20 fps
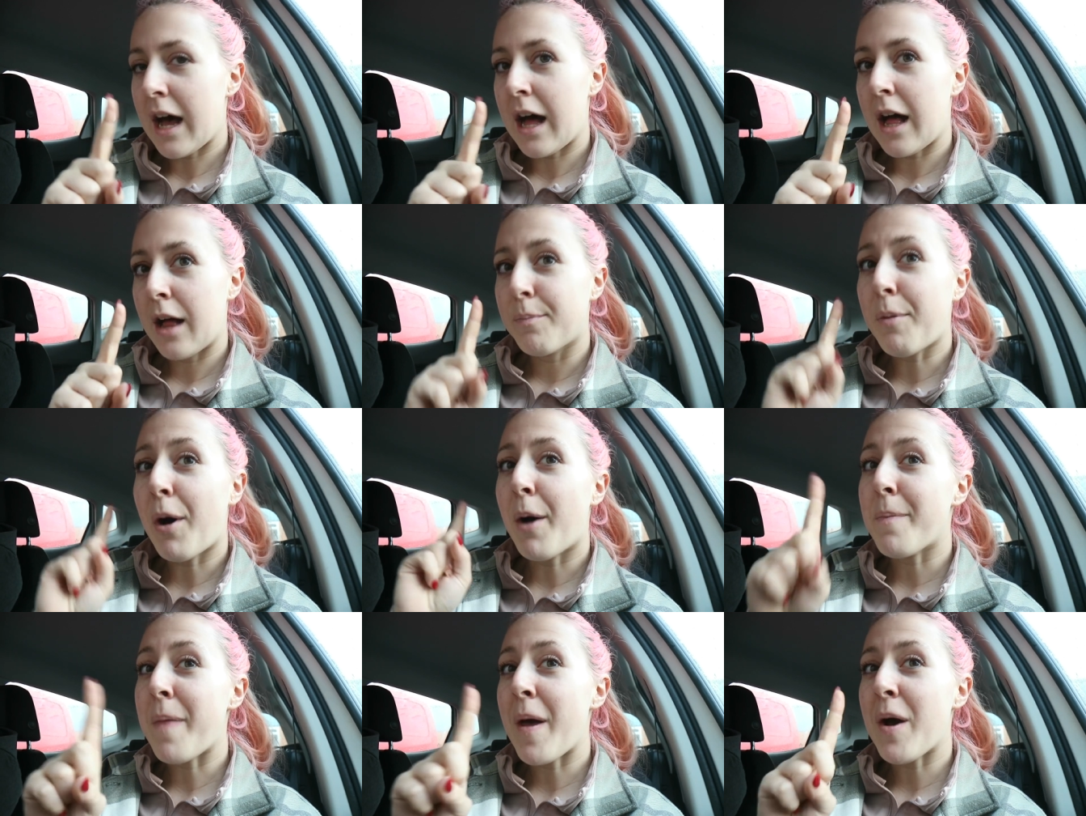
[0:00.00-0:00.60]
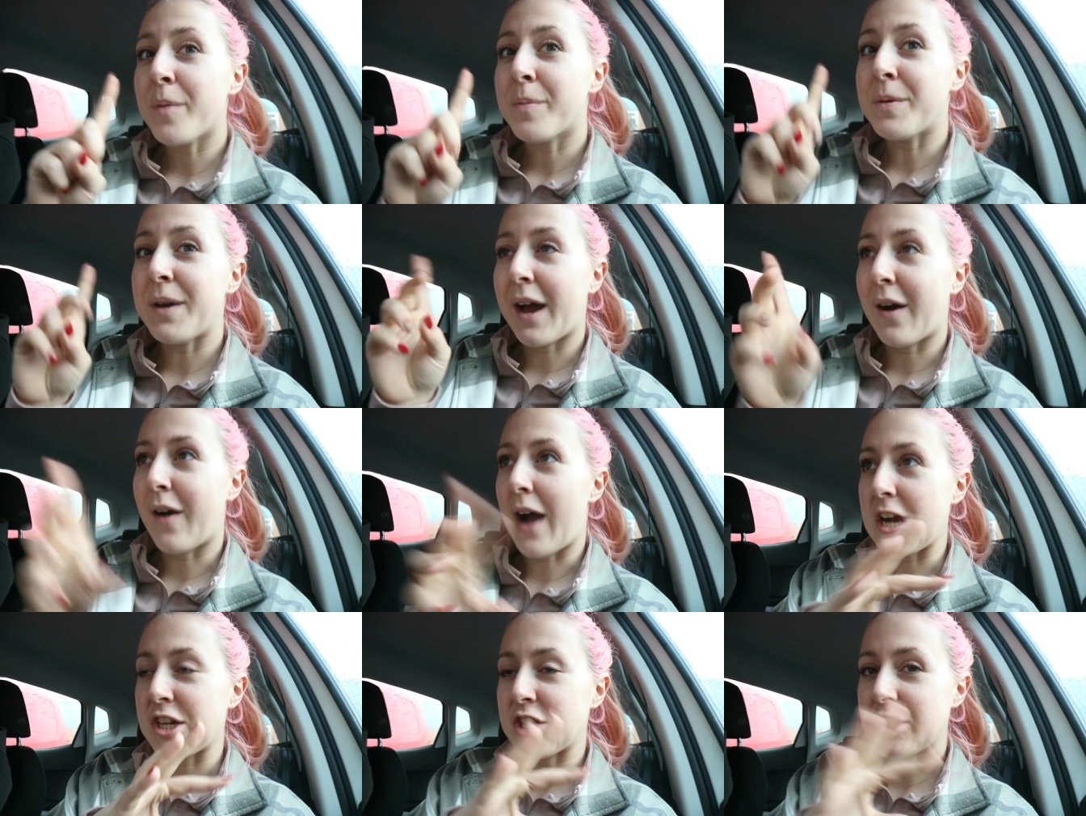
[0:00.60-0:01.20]
I'll pop that up
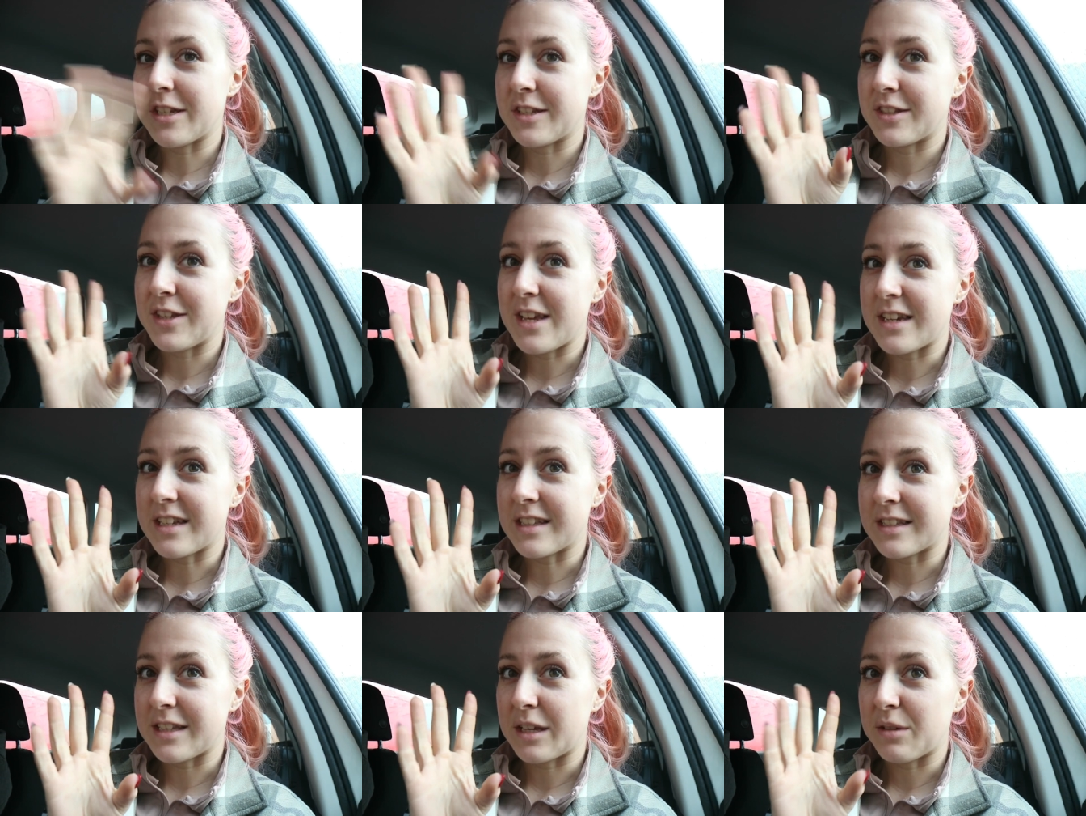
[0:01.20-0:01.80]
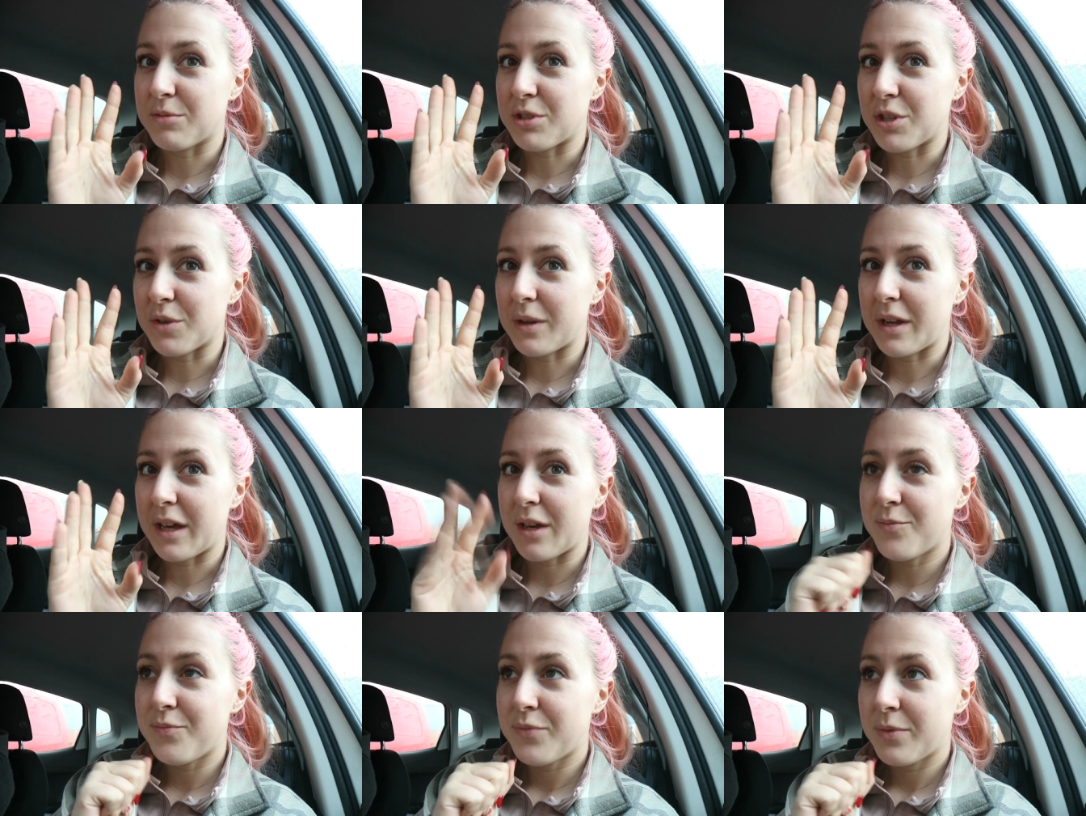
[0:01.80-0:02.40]
now actually so you can see him doing
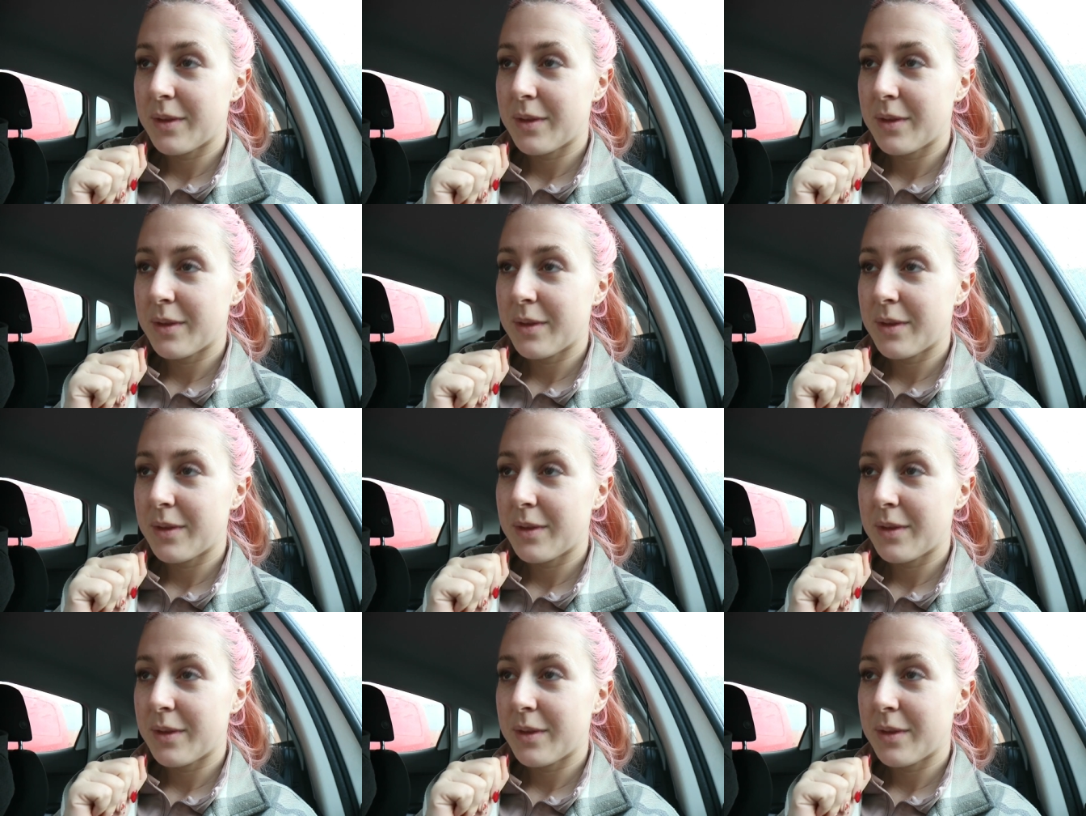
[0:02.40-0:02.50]
it.